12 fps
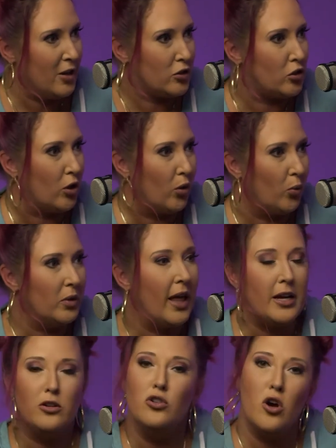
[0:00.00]
So
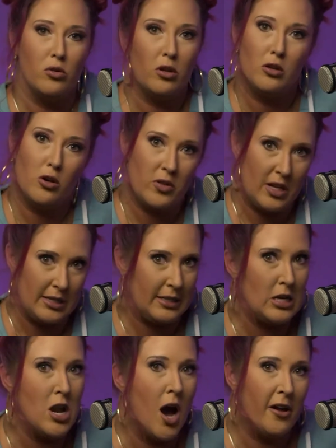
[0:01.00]
like, no, the clothing is
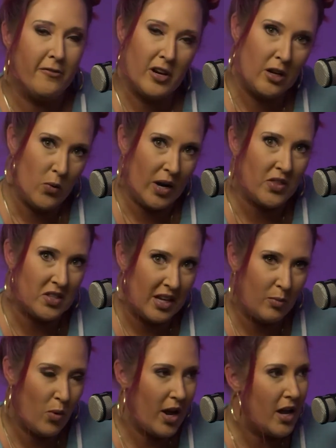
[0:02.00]
not fitting quite the
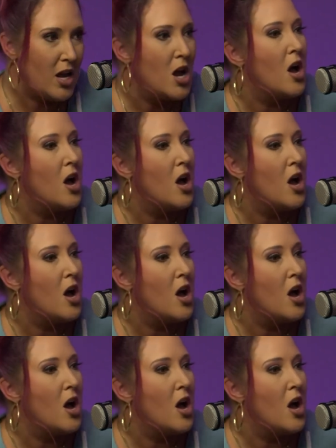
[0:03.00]
same way.